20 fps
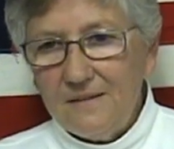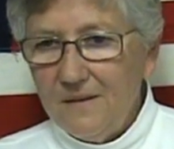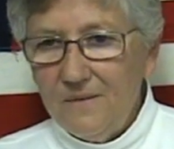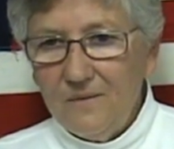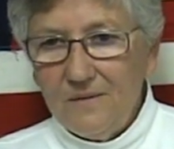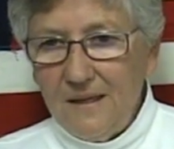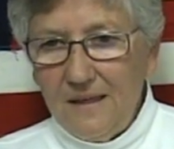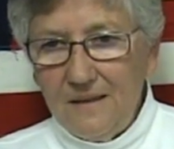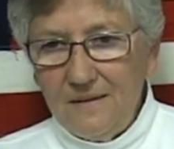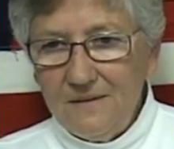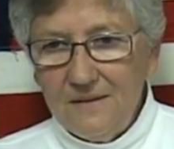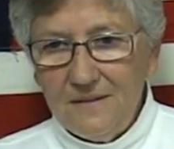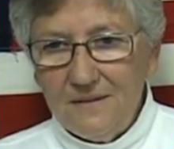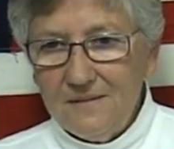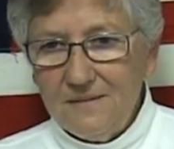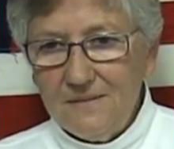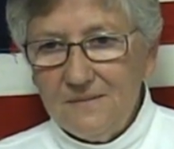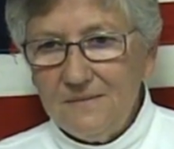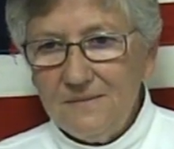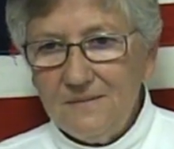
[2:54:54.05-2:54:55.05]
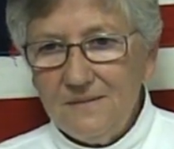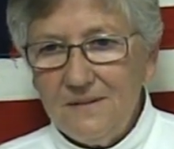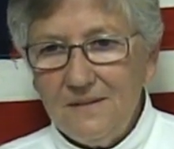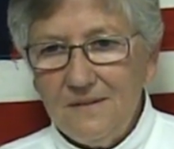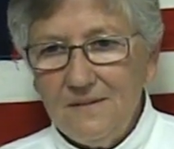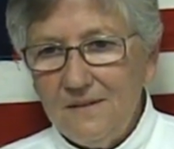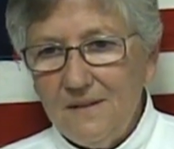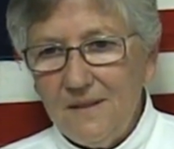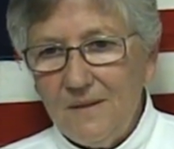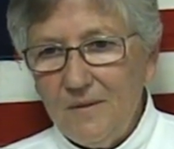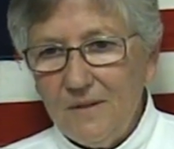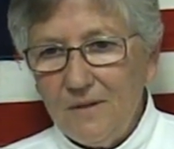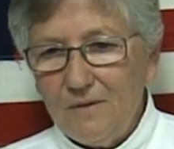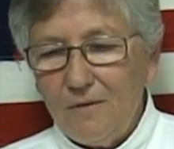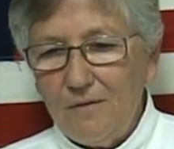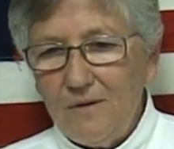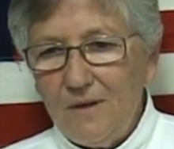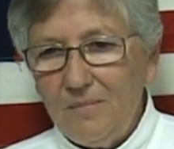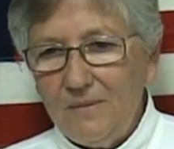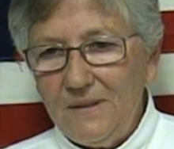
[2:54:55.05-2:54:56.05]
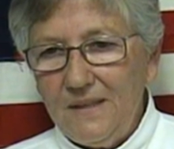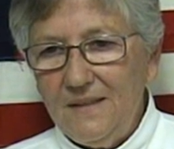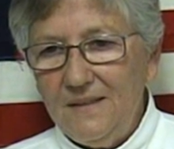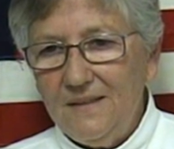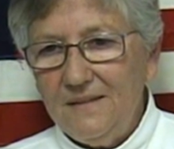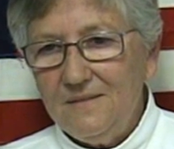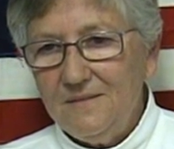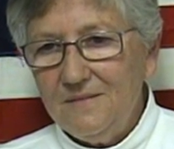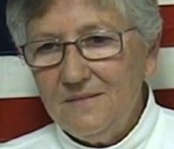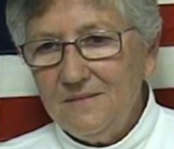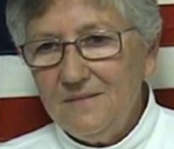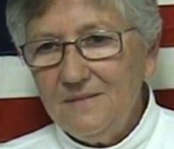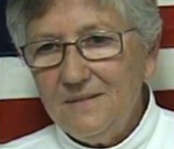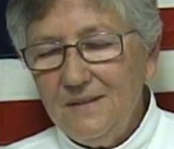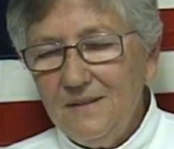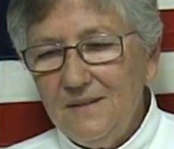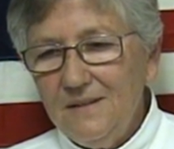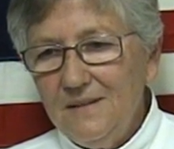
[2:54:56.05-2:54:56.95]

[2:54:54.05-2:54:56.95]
They were out there, you know, I'm a grown up lady. And they